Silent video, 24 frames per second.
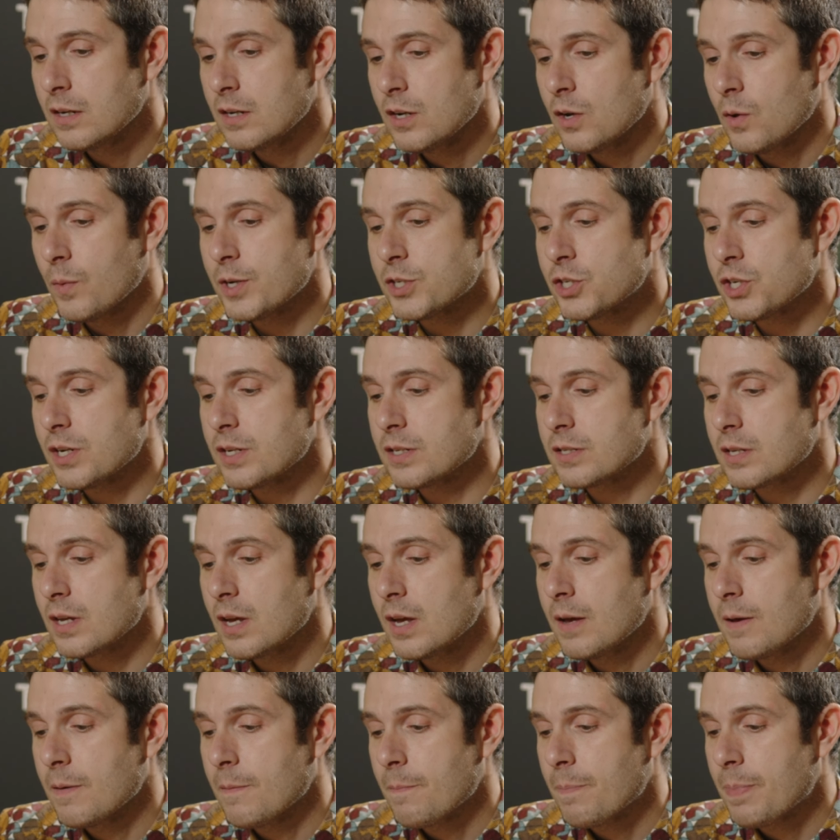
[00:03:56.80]
which is
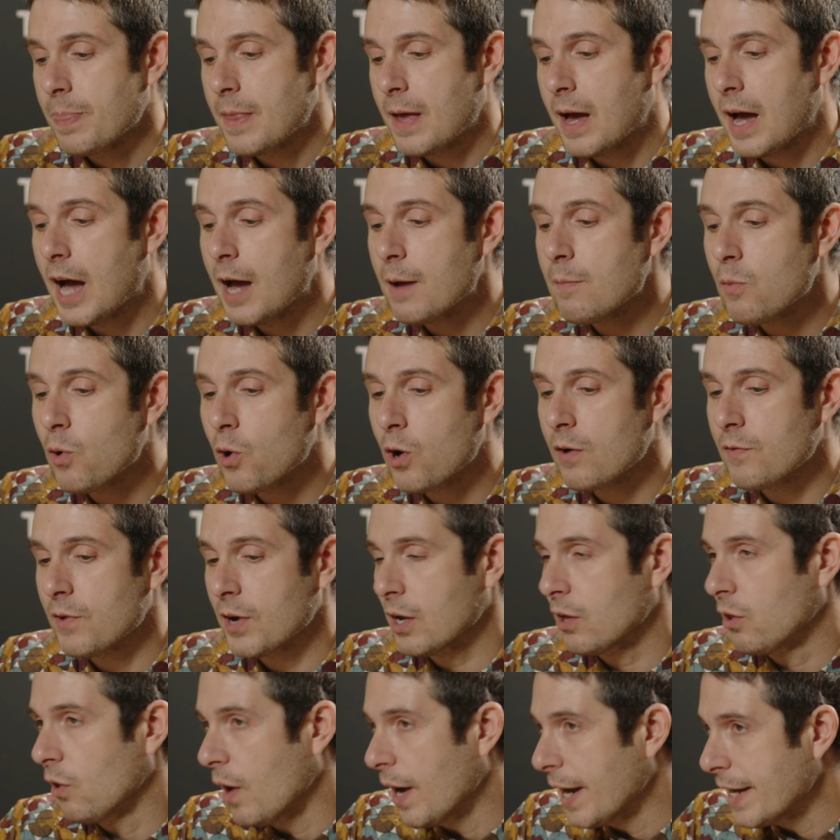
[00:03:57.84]
I'm more of a
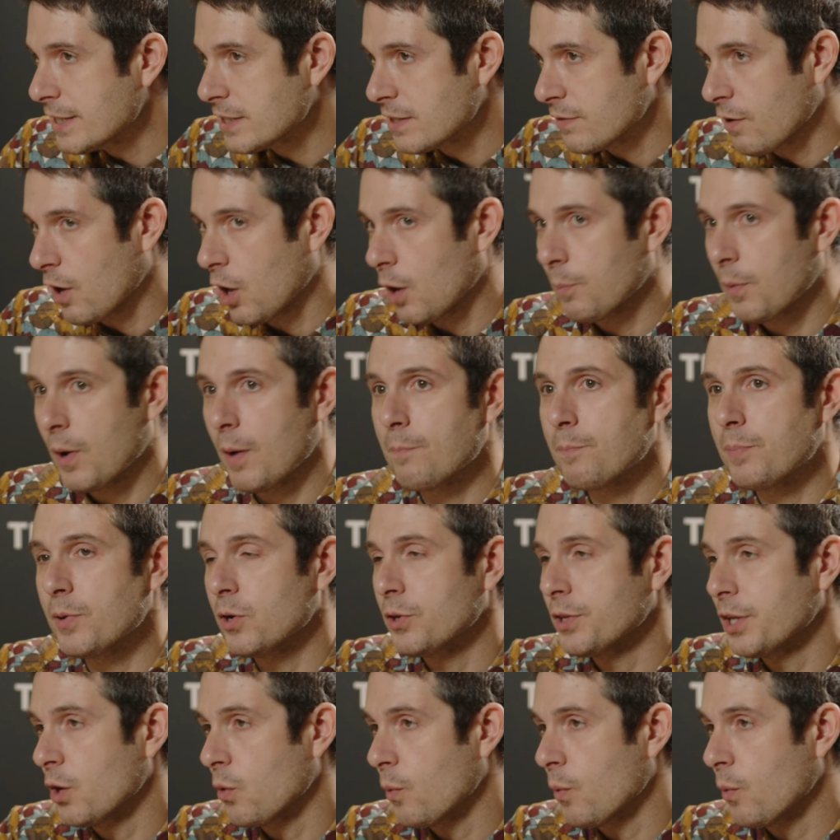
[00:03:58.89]
client developer. I'm building